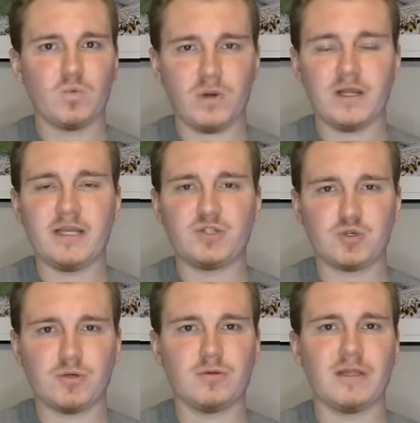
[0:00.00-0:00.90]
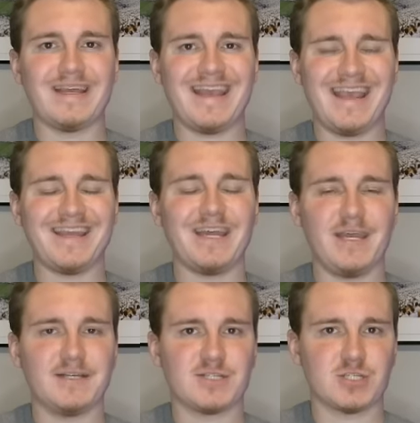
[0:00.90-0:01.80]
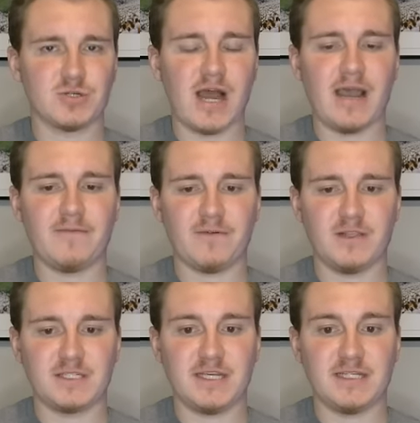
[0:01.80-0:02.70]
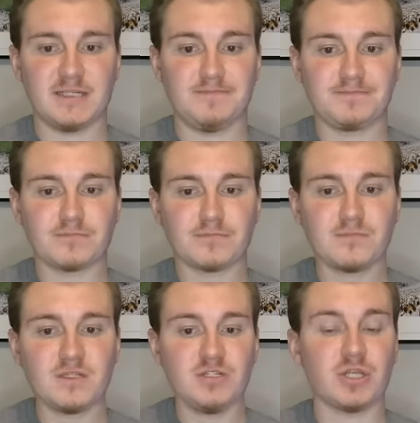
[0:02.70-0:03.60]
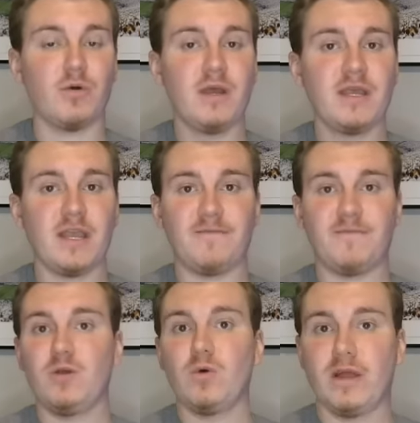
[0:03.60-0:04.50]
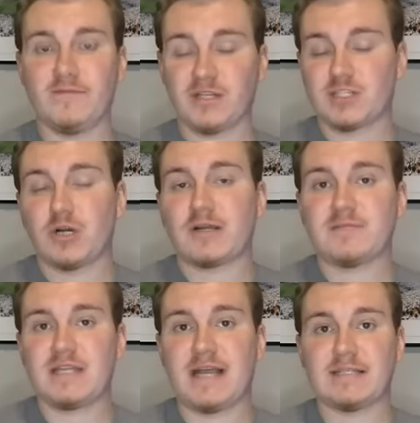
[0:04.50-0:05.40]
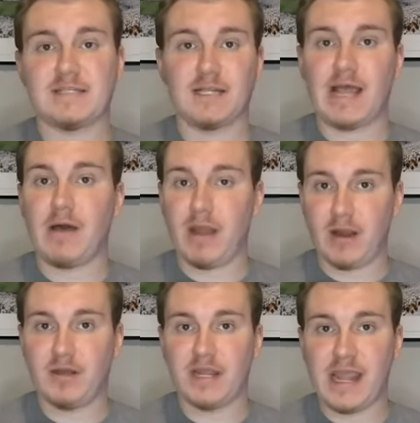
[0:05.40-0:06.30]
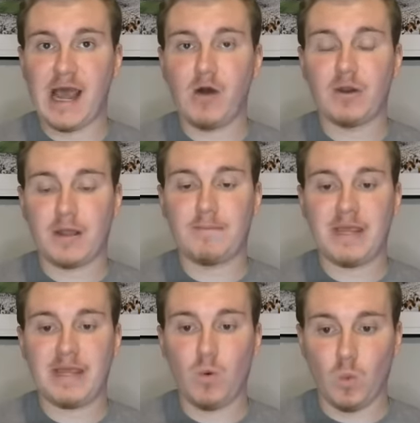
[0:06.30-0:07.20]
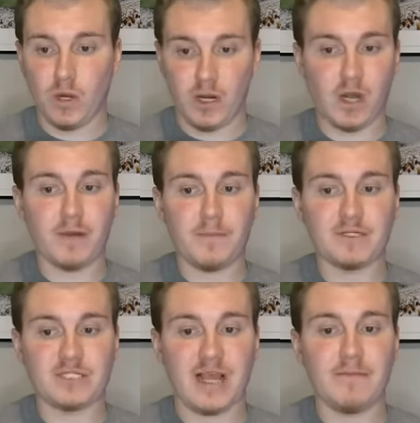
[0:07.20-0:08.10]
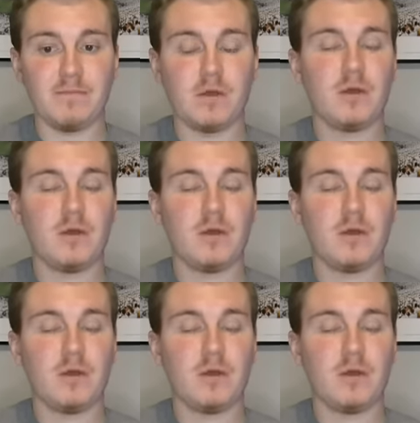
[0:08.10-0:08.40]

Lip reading: really, truly hit his stride for the season. So if the circumstances allow Aaron Nagao to compete 100%,